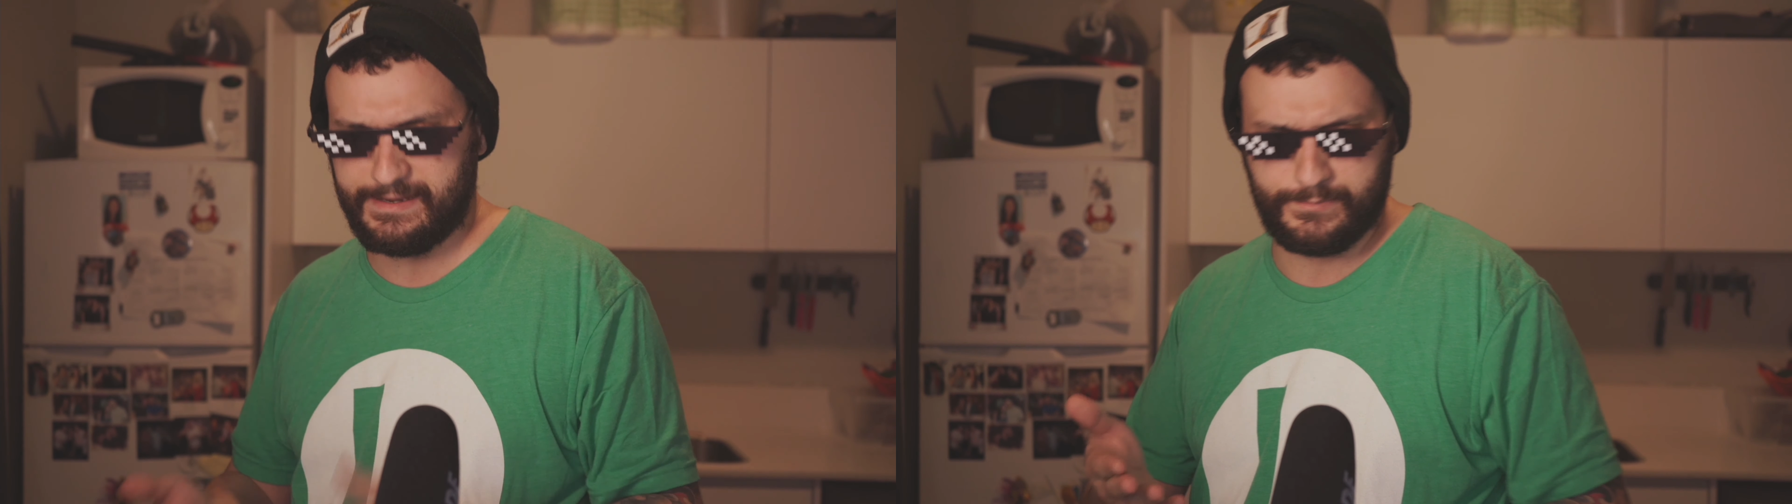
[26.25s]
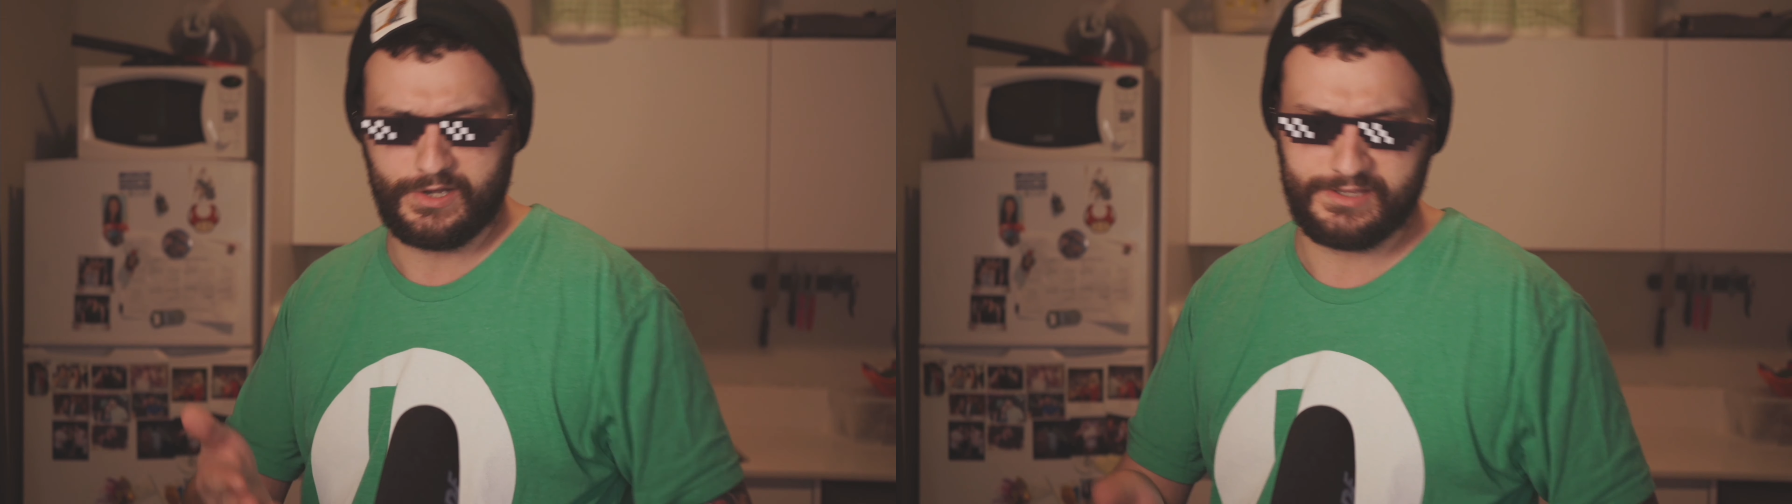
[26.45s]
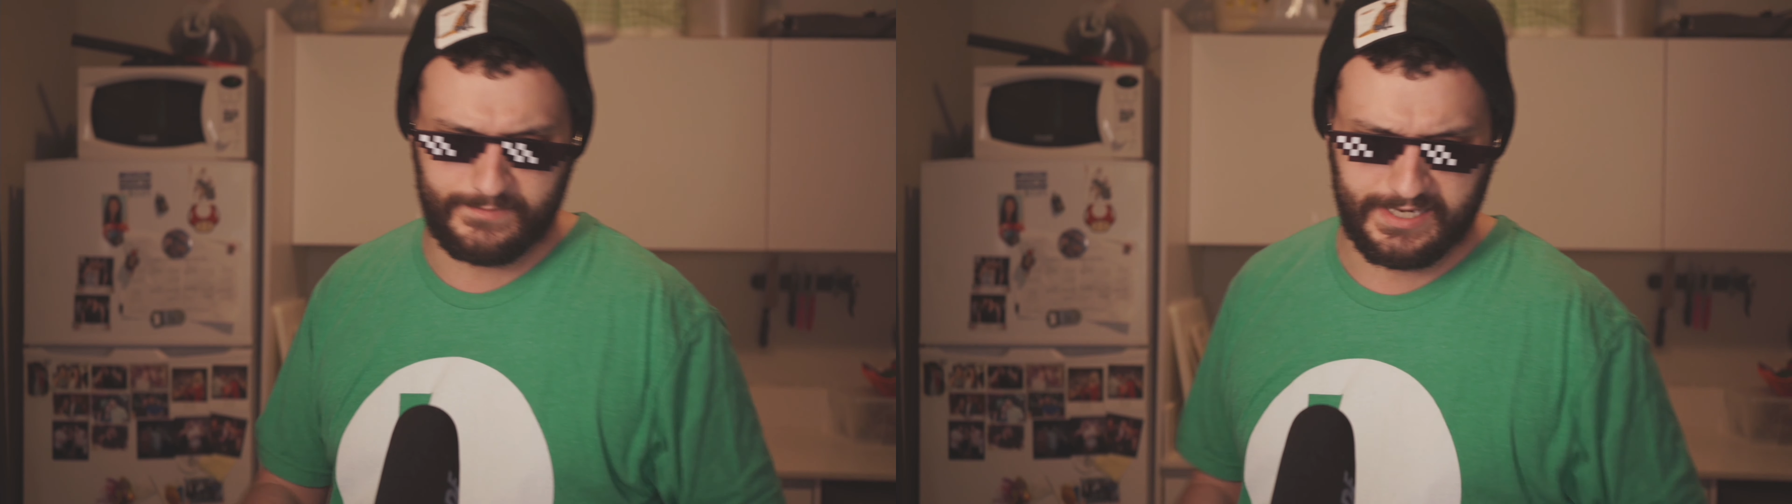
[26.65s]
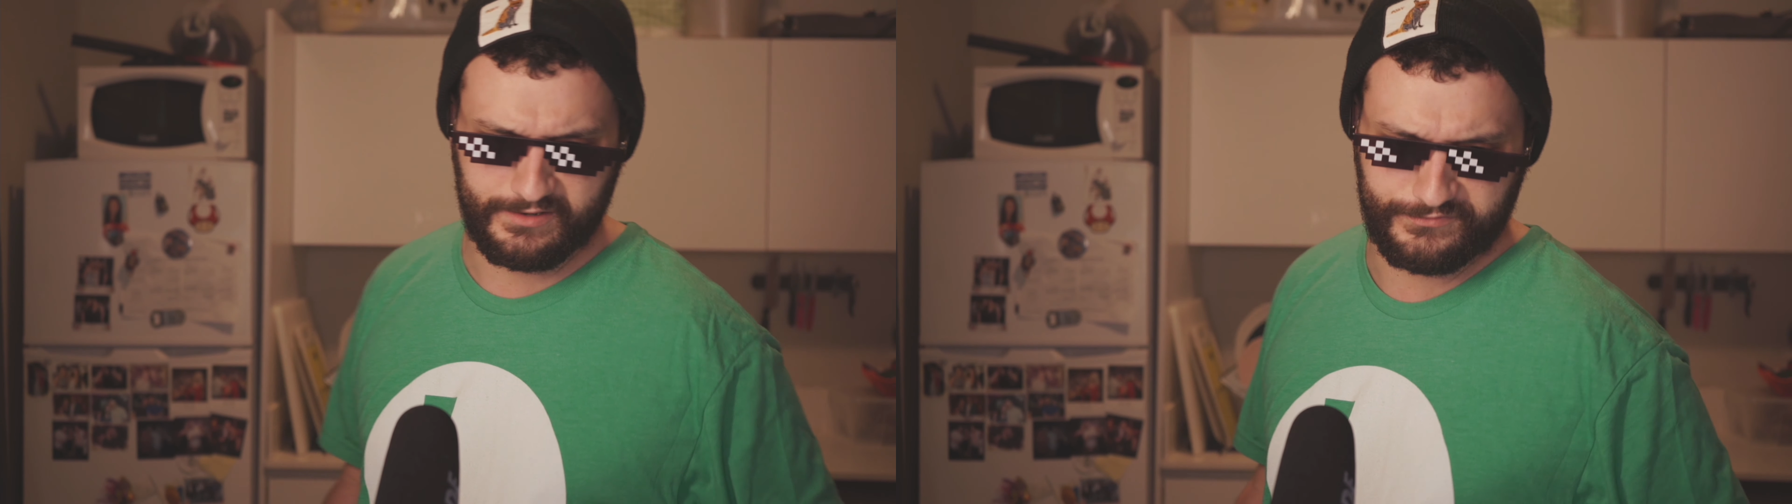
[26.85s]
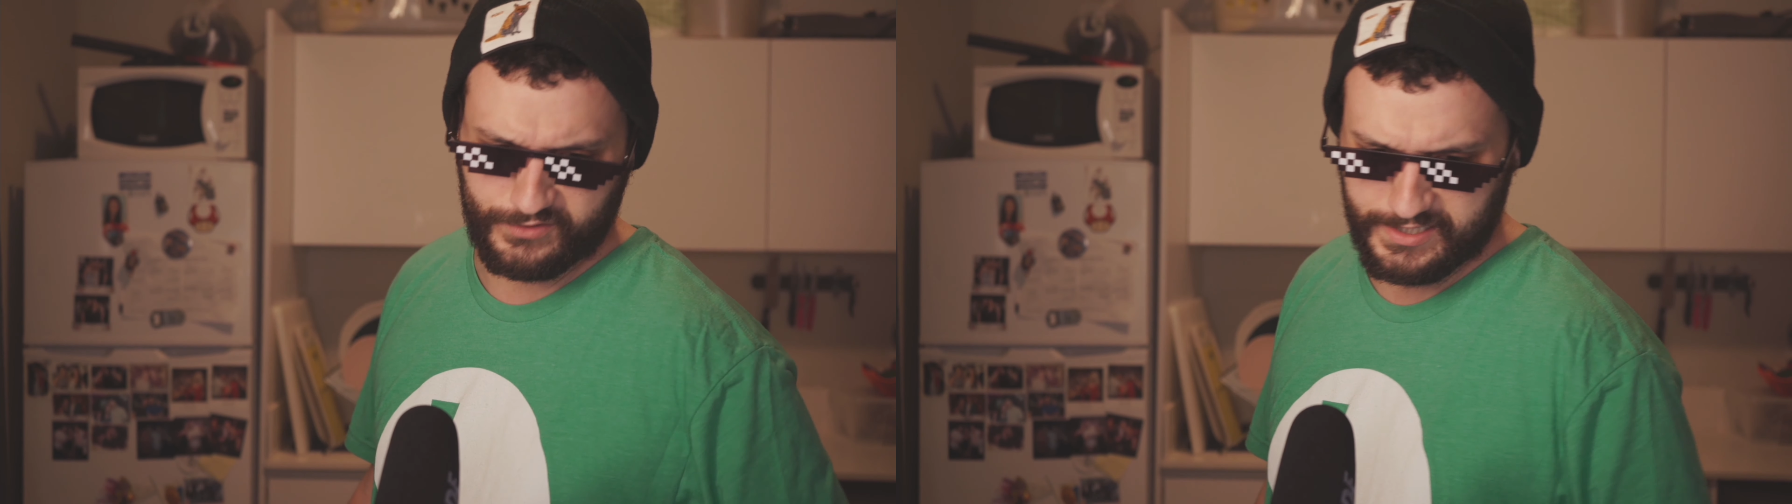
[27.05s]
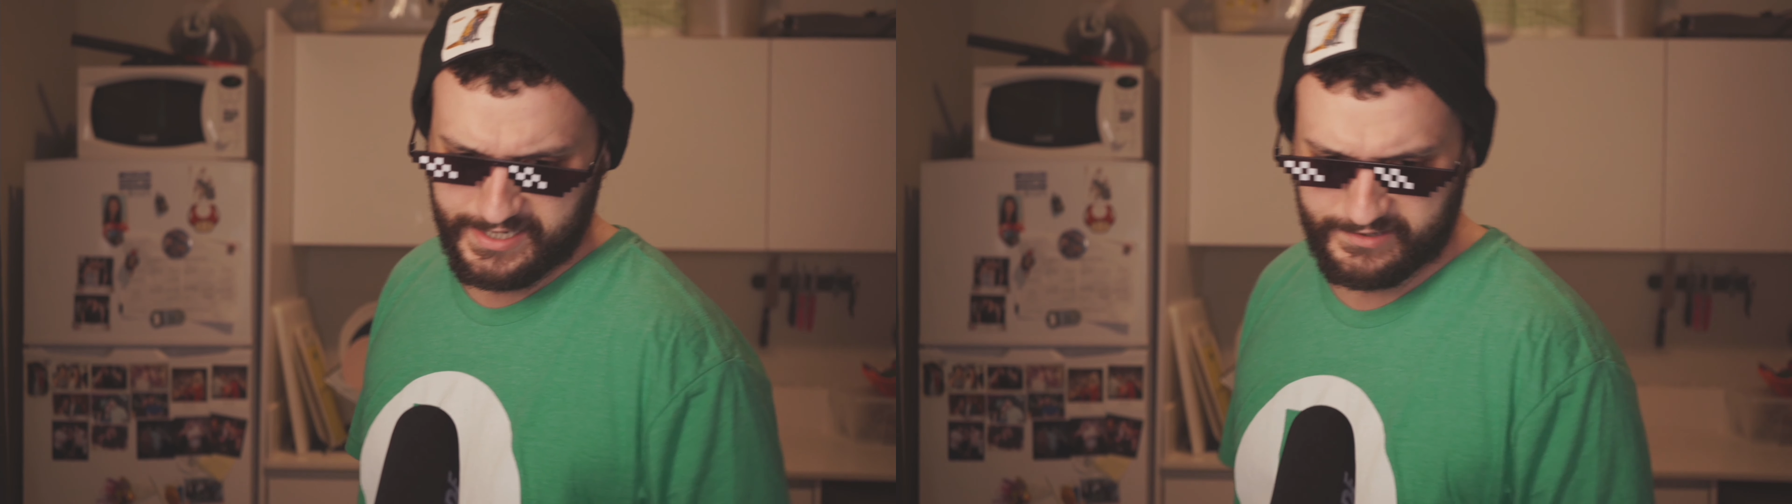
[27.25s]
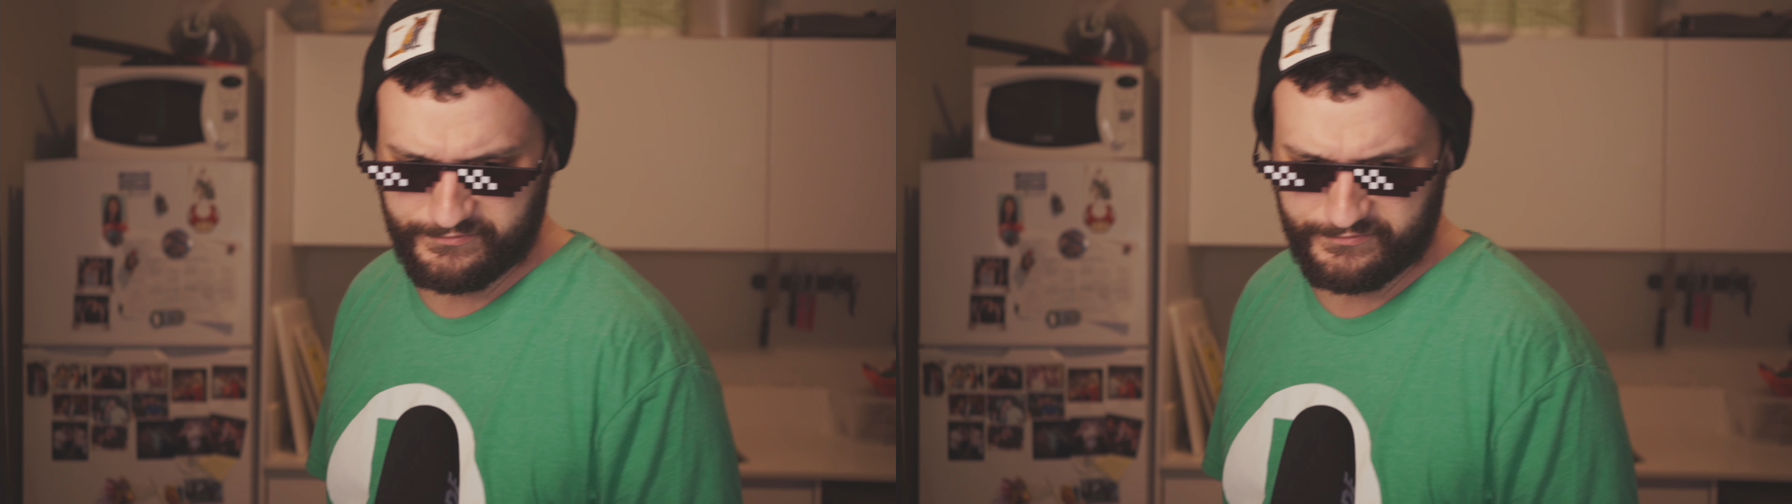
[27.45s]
I bought them here for like